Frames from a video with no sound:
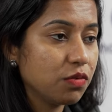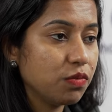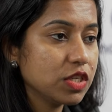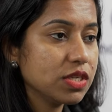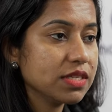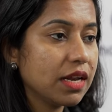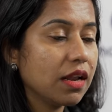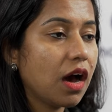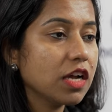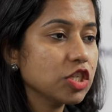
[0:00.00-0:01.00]
which is a
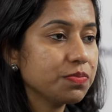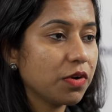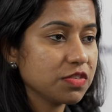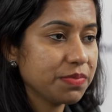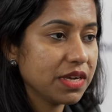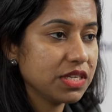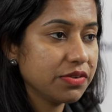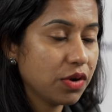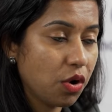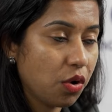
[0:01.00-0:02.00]
large
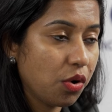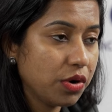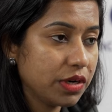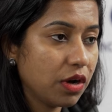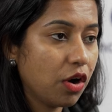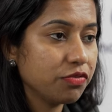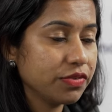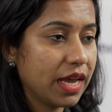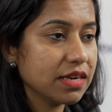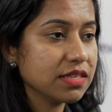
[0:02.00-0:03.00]
prospective cohort
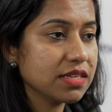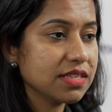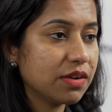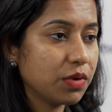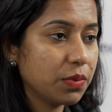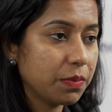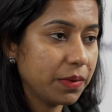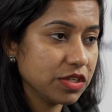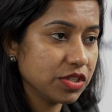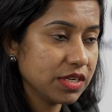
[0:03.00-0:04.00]
of cancer survivor
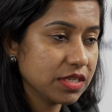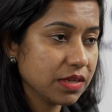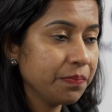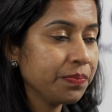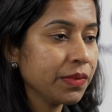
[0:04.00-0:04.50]
patients